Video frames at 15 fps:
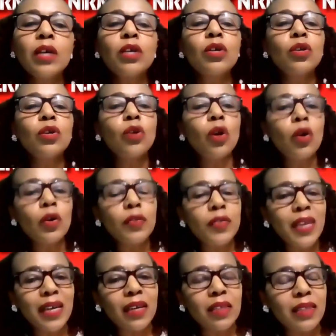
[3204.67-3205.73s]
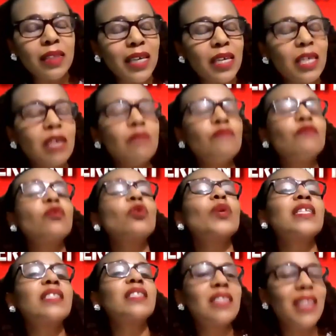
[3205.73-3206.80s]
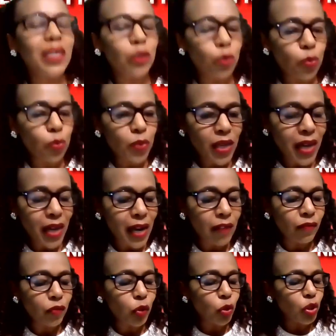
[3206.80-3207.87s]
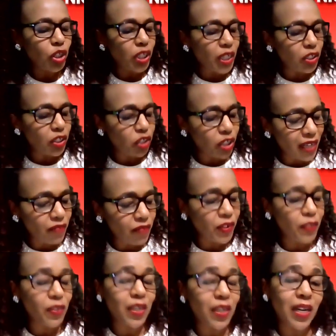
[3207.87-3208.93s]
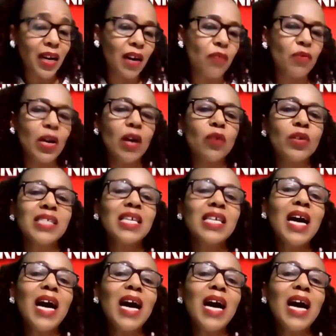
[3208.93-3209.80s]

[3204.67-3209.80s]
you know, the influence that we have to change everything around us.